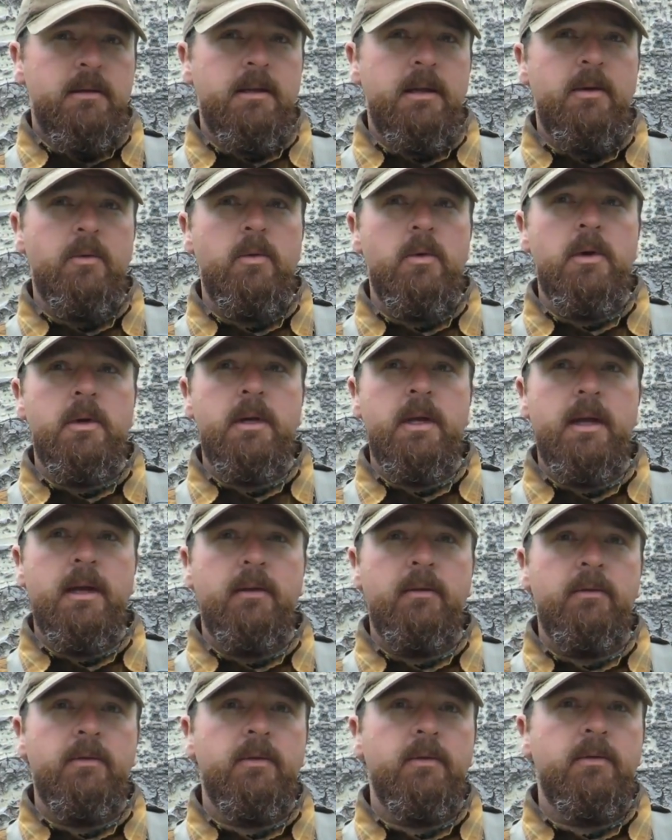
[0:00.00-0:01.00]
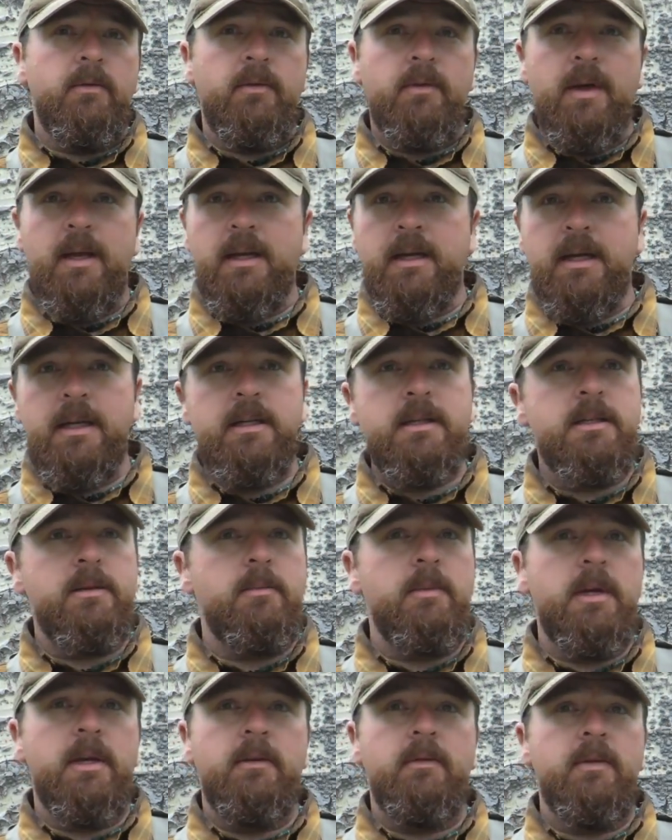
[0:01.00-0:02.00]
they would have fed
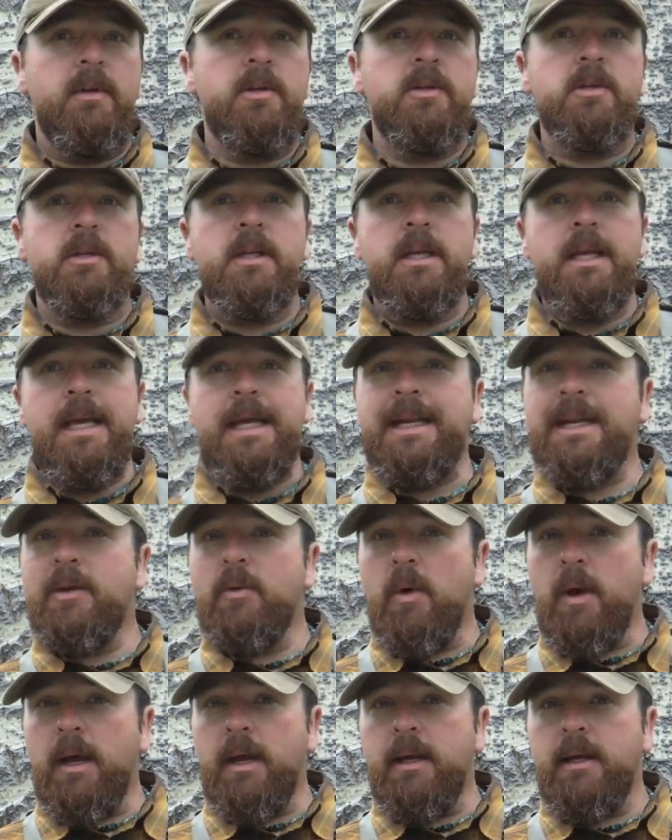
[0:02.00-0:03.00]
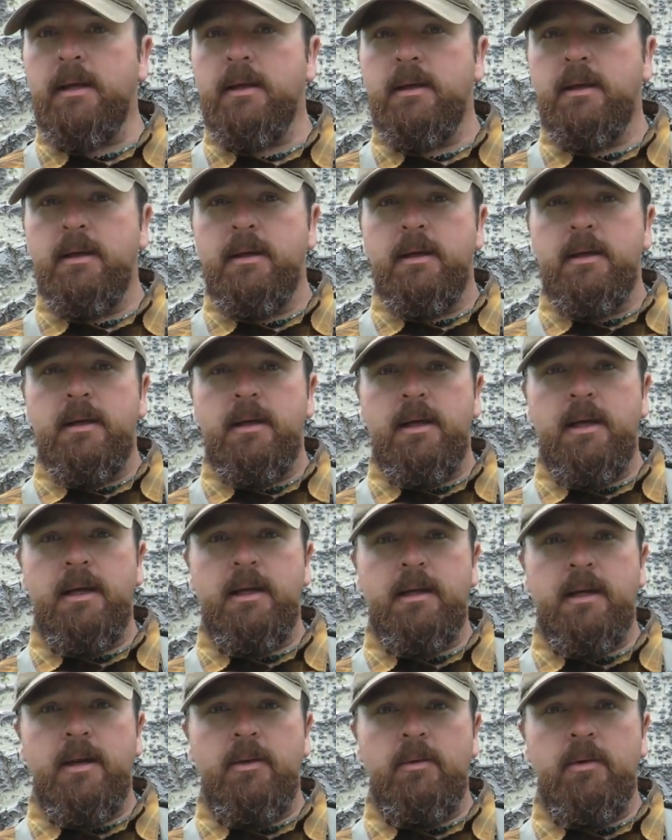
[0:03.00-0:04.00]
into me eventually anyway
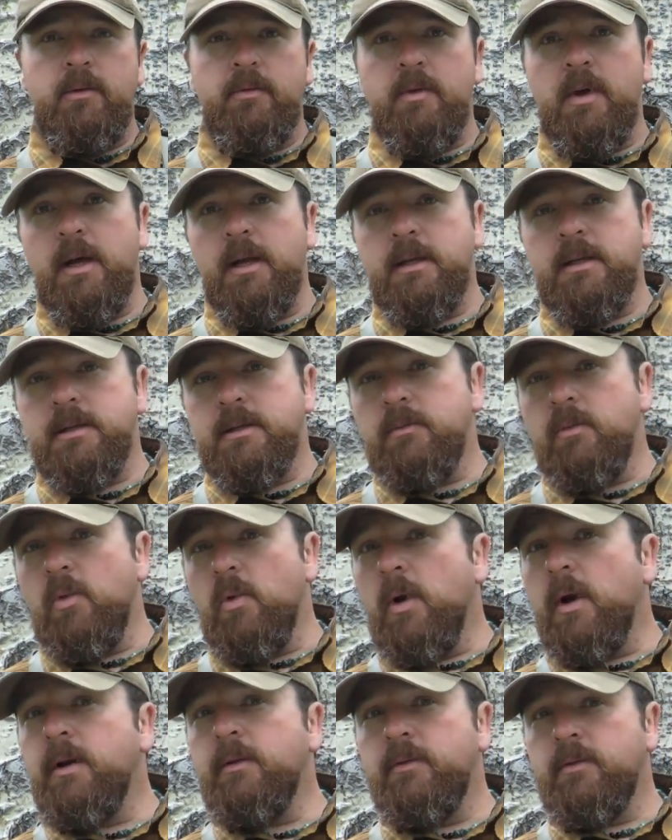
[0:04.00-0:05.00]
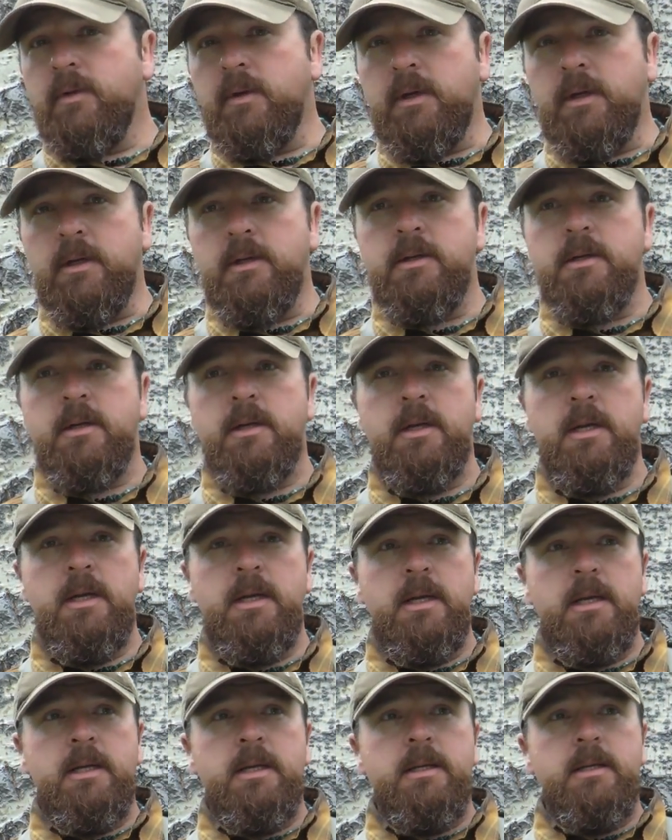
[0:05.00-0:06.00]
and I would have gotten some great footage.
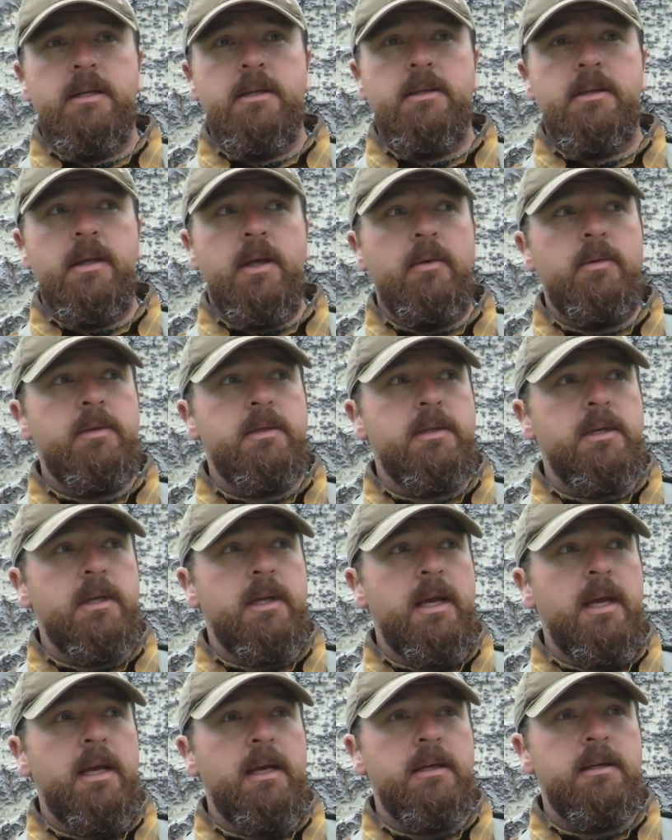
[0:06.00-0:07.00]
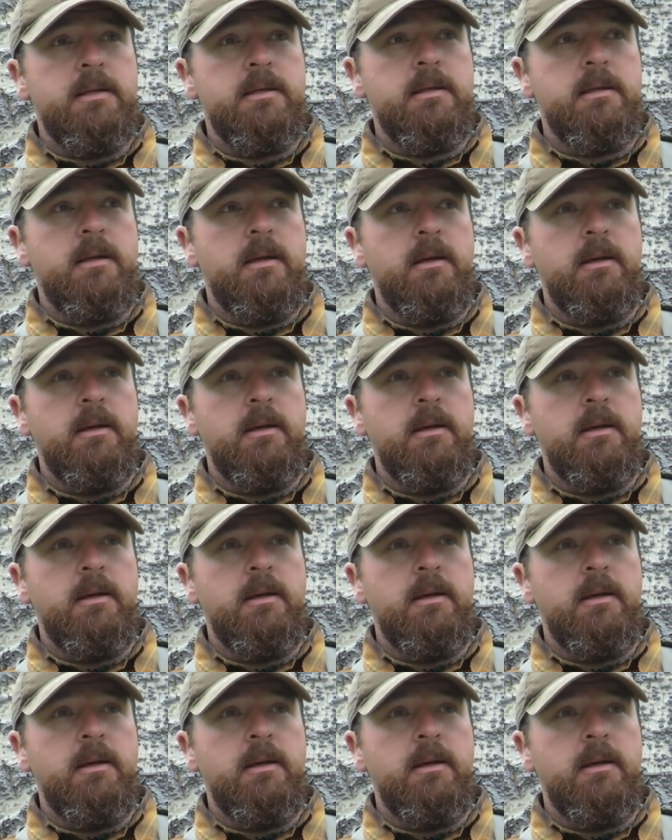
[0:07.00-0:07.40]
So that was a case